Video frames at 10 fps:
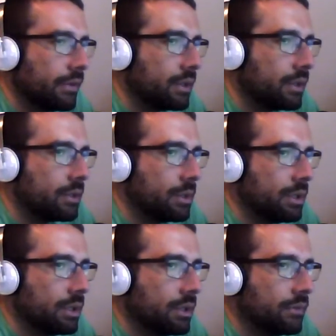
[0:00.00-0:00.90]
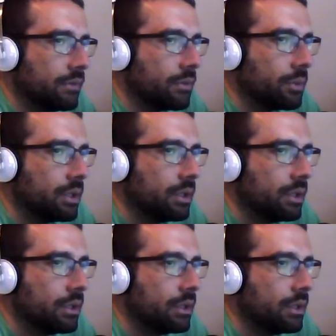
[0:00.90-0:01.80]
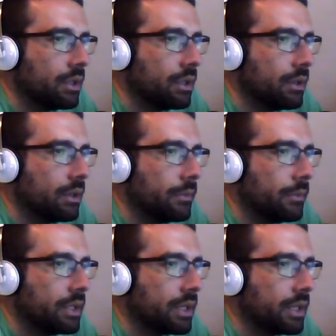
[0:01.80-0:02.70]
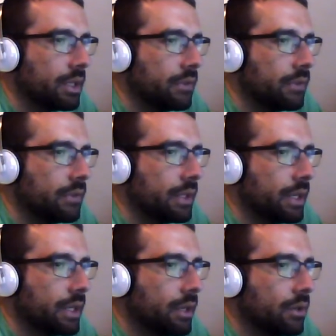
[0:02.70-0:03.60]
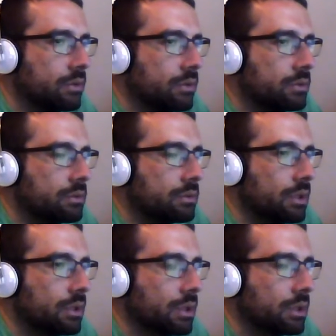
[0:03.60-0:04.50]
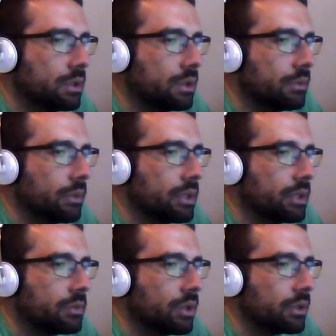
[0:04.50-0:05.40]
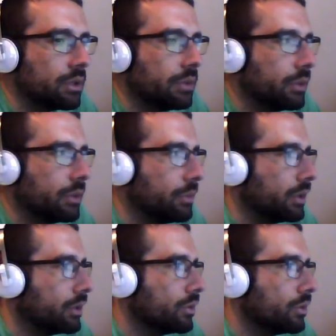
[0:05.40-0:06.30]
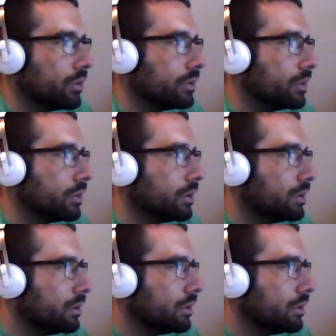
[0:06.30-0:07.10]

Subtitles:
It's going to be, for me, Hideki and Finau. Might be some chalk there, but Billy Horschel as well.